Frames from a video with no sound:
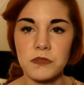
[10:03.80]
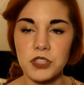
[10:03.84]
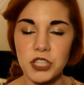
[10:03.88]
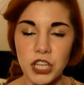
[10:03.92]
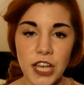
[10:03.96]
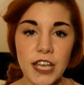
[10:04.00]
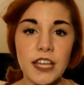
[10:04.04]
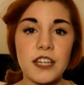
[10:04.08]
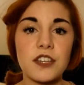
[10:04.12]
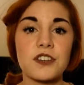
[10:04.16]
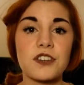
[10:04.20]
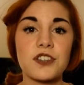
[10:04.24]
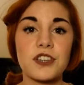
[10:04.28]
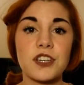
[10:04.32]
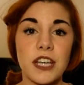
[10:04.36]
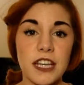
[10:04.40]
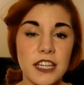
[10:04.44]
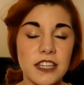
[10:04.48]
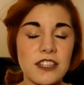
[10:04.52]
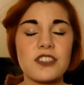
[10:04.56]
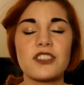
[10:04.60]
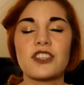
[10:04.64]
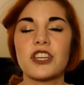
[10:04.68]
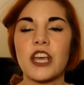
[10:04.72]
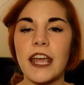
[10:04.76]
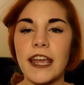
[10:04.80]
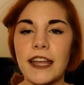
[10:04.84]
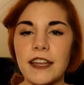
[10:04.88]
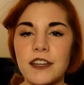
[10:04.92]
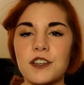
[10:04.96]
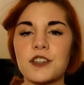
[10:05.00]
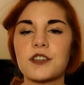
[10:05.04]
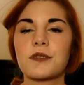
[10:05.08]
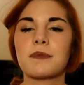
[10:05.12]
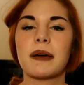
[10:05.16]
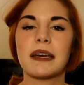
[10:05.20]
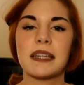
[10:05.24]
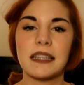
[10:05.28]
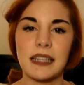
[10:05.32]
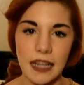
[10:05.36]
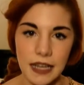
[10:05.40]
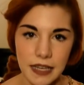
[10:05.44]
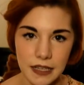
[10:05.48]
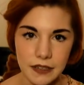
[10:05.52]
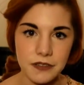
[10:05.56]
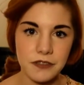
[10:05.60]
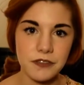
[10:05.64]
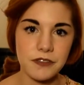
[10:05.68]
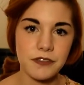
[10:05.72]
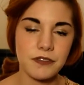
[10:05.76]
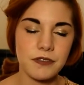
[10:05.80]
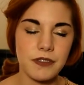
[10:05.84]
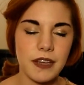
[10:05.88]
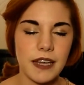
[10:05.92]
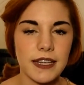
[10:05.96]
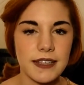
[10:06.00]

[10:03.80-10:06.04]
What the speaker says: It's changed my life.